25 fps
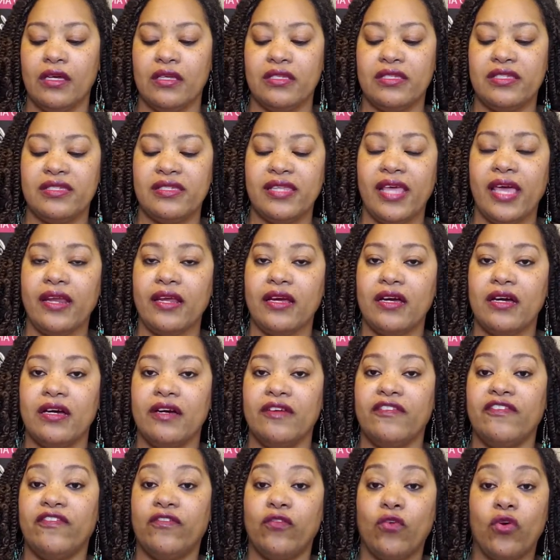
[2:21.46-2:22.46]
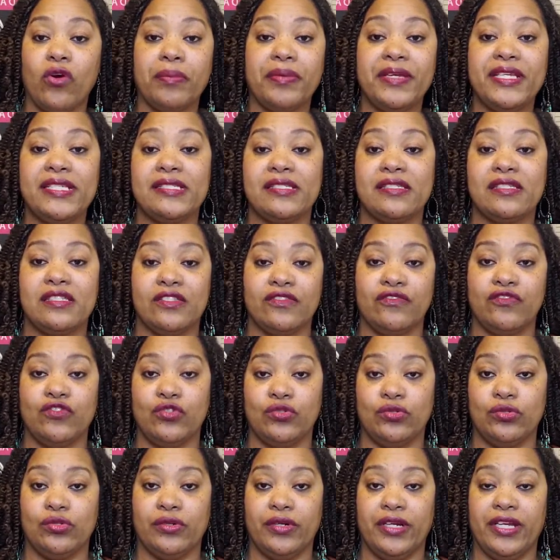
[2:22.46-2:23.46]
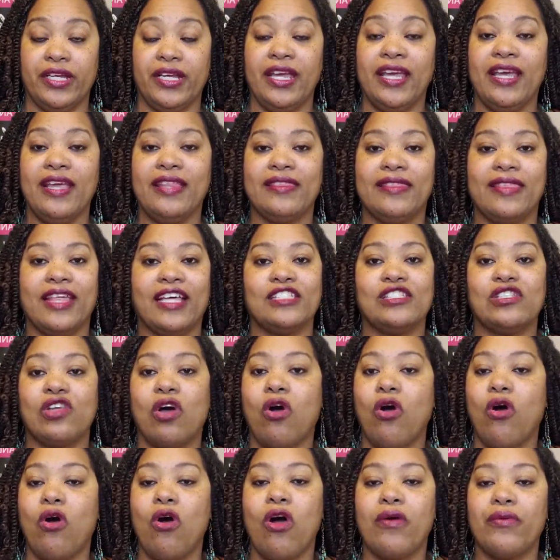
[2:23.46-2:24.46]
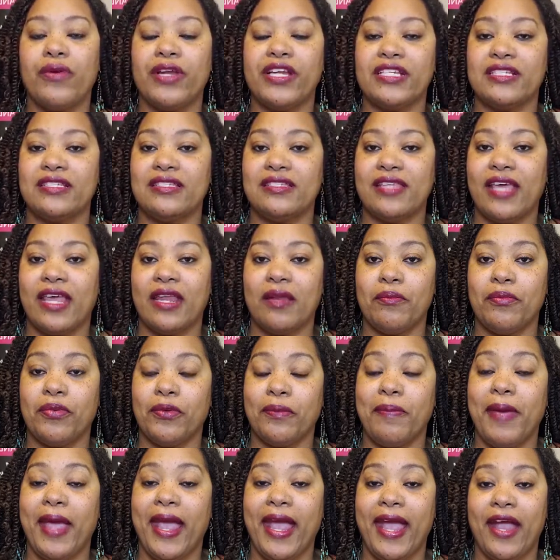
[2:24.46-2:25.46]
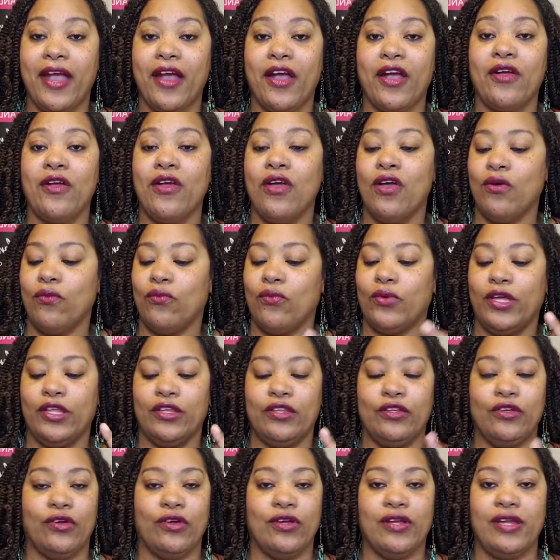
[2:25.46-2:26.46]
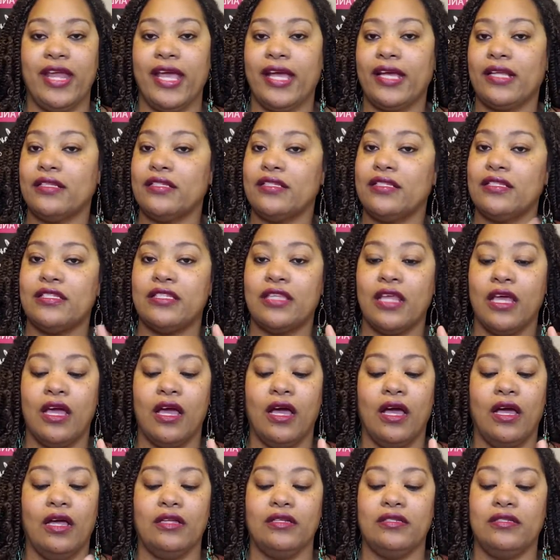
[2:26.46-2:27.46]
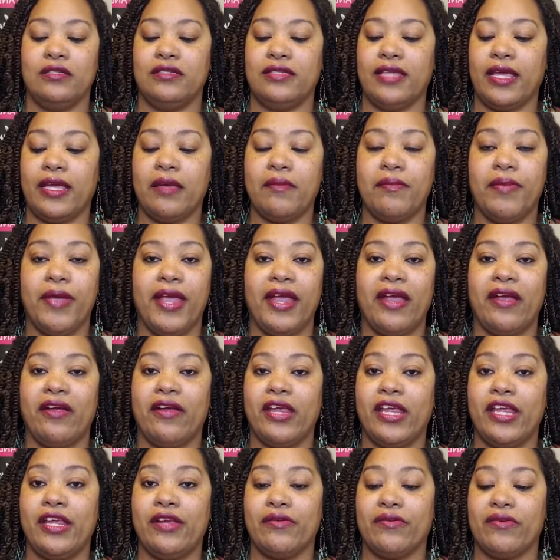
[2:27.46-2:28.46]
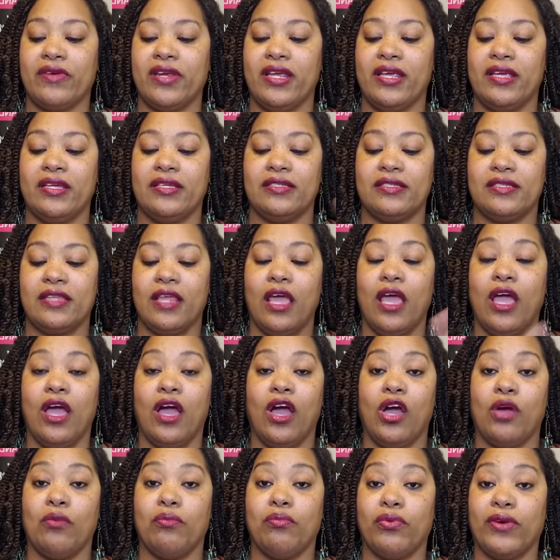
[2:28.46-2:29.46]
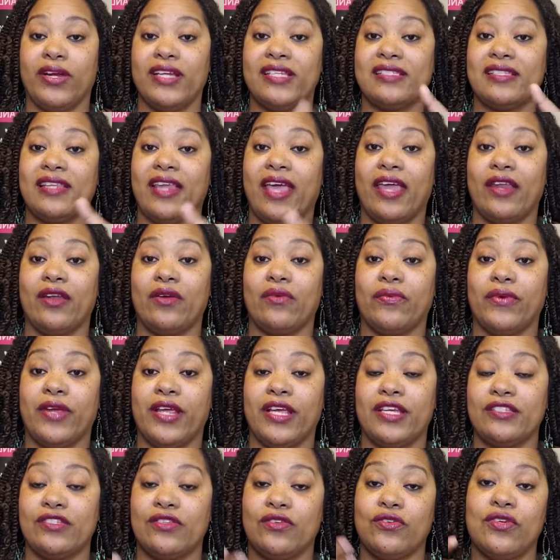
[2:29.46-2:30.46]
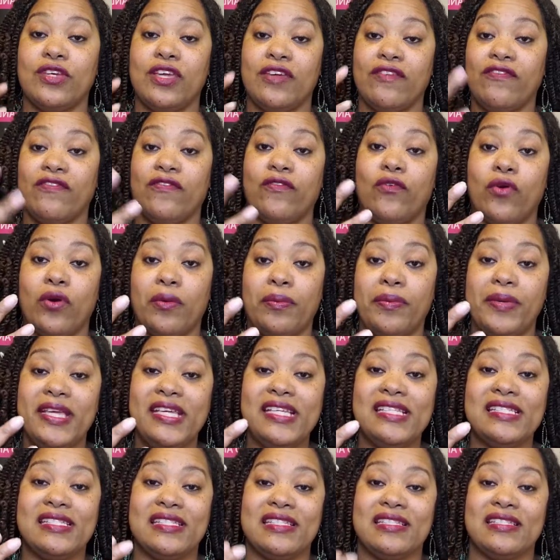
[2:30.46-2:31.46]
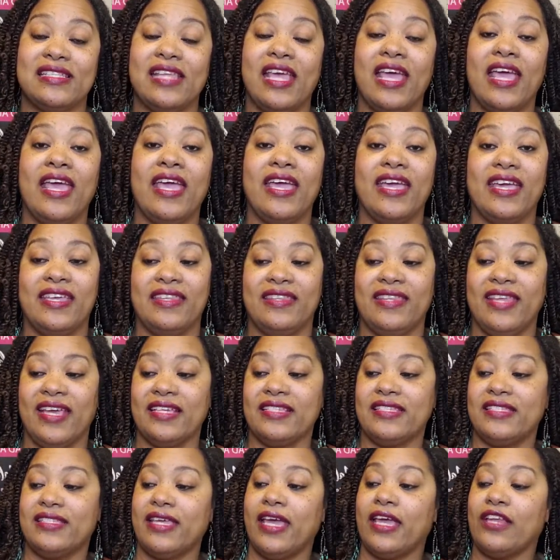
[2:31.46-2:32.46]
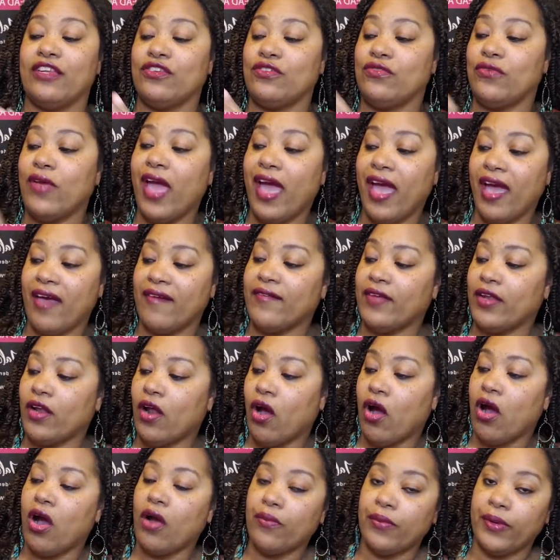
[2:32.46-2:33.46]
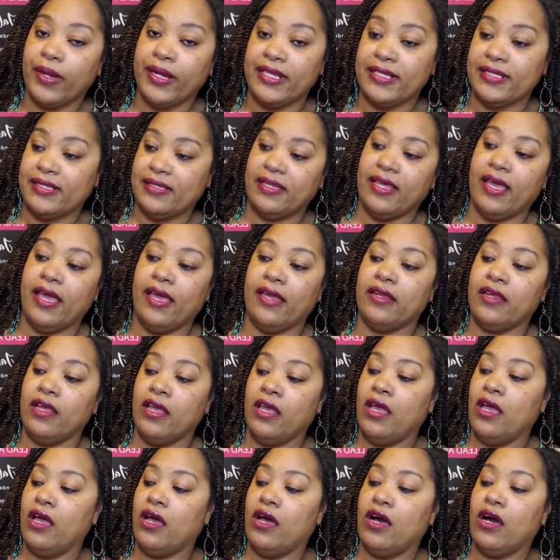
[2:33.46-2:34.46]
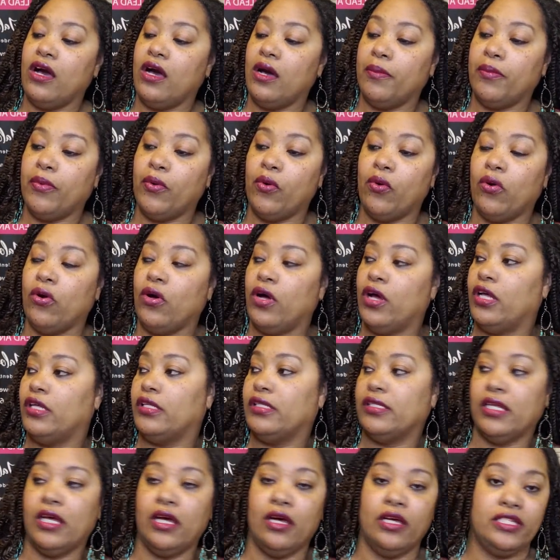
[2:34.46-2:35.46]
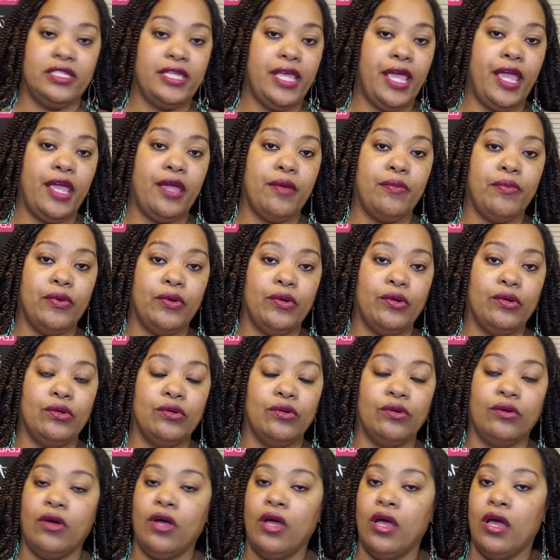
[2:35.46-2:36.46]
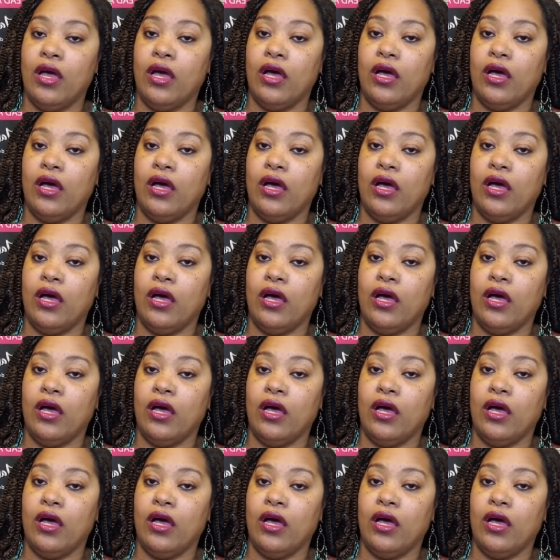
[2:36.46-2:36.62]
set of 4 pieces of jewelry that's already set and prepared with your necklace, a second pair of earrings, a bracelet, and a ring. So you get 4 pieces in that set, and you have it already set up on a table